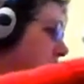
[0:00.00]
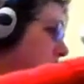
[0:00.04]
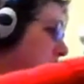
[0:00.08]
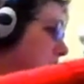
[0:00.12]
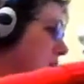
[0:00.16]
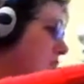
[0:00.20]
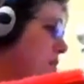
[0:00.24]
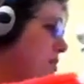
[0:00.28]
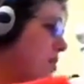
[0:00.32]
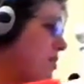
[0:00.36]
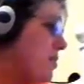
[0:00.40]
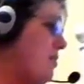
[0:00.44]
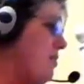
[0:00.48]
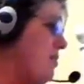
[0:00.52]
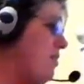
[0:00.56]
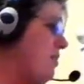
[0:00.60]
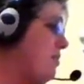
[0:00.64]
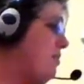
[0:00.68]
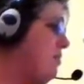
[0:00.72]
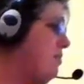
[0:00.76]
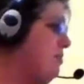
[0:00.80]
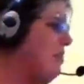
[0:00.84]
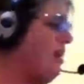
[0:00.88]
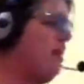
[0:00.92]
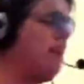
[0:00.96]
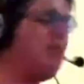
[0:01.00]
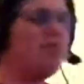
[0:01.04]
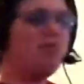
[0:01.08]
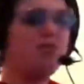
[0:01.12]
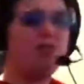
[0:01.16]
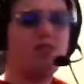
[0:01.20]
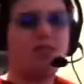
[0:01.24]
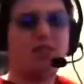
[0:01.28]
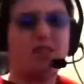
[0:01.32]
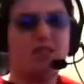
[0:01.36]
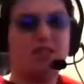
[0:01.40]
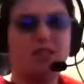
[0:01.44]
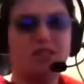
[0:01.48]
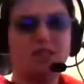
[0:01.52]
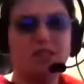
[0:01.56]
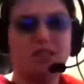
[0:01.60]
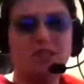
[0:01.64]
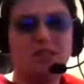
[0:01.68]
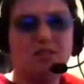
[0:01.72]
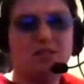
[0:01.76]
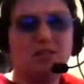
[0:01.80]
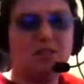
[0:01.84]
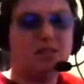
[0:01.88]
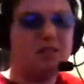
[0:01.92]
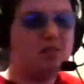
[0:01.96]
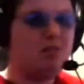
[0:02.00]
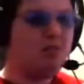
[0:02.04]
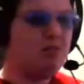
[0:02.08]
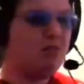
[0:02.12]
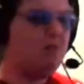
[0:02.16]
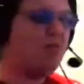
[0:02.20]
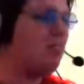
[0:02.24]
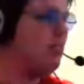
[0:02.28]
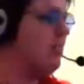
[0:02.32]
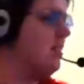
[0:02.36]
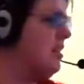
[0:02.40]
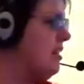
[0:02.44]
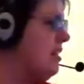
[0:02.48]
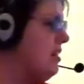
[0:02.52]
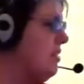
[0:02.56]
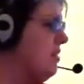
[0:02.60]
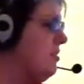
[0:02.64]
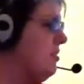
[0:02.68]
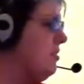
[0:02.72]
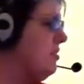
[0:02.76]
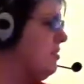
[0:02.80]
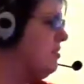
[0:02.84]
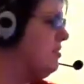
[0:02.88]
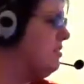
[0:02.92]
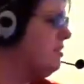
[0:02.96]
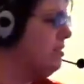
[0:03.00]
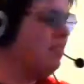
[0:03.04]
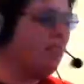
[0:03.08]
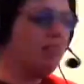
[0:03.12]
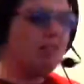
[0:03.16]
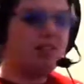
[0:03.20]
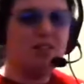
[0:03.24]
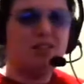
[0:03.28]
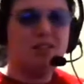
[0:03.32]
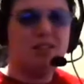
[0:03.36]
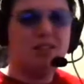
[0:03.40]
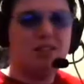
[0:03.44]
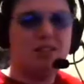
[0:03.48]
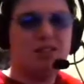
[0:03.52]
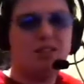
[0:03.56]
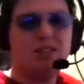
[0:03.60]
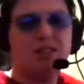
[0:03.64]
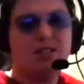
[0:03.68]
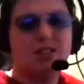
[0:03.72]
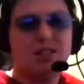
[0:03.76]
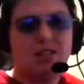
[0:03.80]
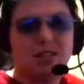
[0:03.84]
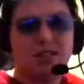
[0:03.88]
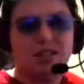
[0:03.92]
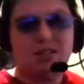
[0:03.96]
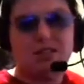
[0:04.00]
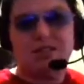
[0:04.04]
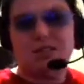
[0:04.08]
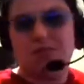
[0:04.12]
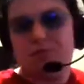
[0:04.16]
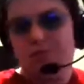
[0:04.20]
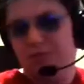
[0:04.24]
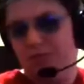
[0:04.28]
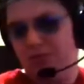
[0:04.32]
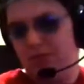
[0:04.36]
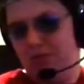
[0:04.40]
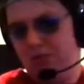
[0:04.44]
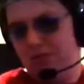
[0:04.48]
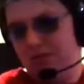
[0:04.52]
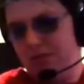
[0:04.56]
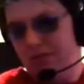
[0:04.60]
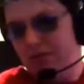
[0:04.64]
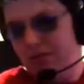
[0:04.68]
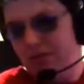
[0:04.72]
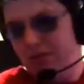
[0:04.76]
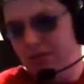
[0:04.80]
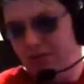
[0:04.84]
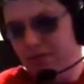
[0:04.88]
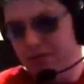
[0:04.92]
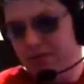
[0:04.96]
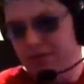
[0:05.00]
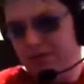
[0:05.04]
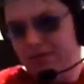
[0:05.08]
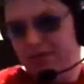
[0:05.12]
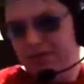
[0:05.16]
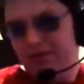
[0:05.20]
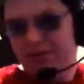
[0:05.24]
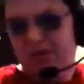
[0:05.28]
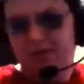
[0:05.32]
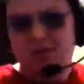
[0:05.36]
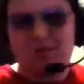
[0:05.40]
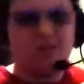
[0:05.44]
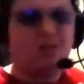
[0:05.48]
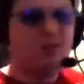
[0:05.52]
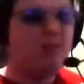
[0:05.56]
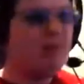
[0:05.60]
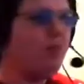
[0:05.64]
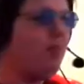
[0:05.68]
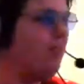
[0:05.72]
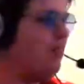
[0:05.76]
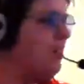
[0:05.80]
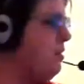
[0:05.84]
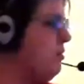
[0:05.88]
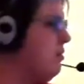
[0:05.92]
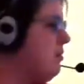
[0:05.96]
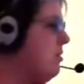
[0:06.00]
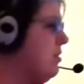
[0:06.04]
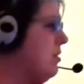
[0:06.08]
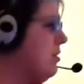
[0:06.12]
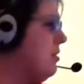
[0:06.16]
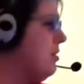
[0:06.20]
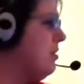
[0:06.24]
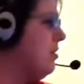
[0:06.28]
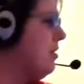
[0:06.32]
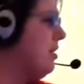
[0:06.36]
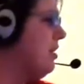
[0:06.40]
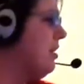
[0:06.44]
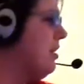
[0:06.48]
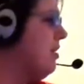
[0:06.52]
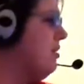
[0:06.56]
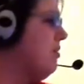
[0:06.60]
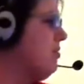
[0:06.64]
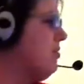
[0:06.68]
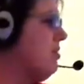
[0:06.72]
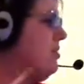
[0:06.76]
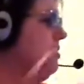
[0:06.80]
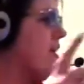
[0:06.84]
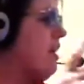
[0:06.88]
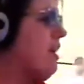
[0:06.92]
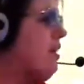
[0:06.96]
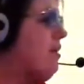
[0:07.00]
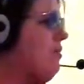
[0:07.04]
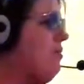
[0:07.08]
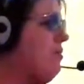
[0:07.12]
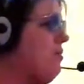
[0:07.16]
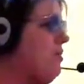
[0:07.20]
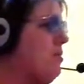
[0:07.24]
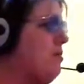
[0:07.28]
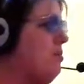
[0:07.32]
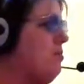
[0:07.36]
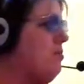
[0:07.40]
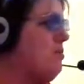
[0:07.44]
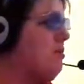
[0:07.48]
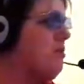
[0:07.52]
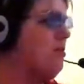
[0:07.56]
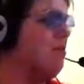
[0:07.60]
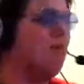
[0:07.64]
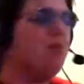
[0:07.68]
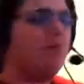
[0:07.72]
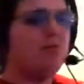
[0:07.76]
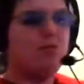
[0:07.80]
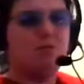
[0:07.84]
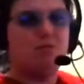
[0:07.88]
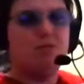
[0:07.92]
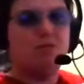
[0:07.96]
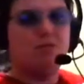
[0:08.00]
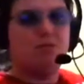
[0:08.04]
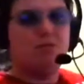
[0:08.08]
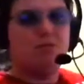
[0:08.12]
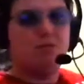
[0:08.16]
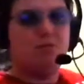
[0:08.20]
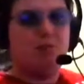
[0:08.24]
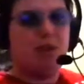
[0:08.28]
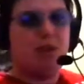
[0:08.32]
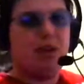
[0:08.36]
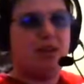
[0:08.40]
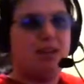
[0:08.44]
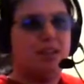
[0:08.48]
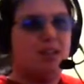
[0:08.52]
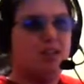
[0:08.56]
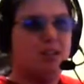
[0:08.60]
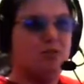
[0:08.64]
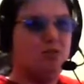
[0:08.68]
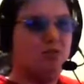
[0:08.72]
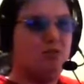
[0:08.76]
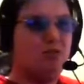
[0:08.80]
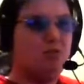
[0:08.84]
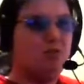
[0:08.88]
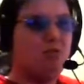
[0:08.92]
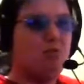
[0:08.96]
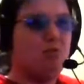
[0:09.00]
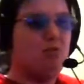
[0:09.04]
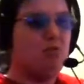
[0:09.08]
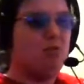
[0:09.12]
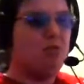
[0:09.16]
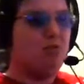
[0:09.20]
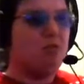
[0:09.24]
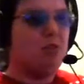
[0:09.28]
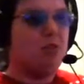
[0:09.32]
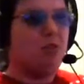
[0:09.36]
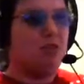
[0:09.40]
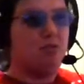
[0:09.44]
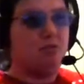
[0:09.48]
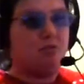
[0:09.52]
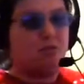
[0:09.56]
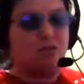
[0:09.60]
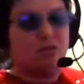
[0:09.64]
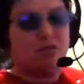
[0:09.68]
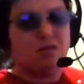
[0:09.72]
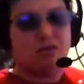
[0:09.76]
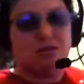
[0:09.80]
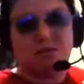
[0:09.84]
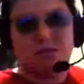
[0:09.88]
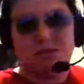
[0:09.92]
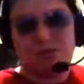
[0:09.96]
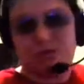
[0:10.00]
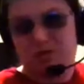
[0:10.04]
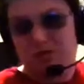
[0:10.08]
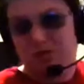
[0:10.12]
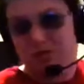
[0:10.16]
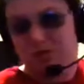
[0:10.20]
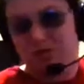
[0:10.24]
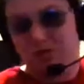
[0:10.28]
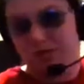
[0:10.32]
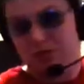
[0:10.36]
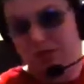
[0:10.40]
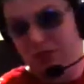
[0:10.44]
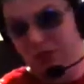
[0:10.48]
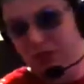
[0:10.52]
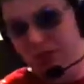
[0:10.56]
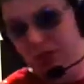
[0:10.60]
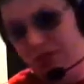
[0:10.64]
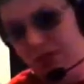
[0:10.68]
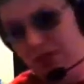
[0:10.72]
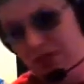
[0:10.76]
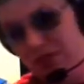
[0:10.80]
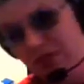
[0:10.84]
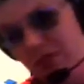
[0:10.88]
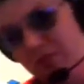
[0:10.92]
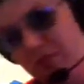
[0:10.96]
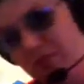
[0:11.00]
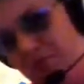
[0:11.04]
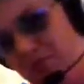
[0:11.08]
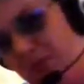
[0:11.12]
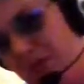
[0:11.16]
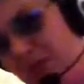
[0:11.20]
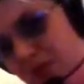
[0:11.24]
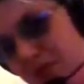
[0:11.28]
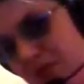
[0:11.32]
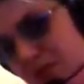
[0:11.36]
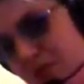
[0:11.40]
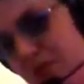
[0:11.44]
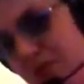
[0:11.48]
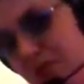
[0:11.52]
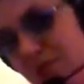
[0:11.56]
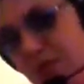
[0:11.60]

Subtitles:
But at the moment, page 3 of the sign is the important thing. You know, even if it comes to, like, I'll just have to put Bendy on hold for now and just concentrate with the sign, I don't mind.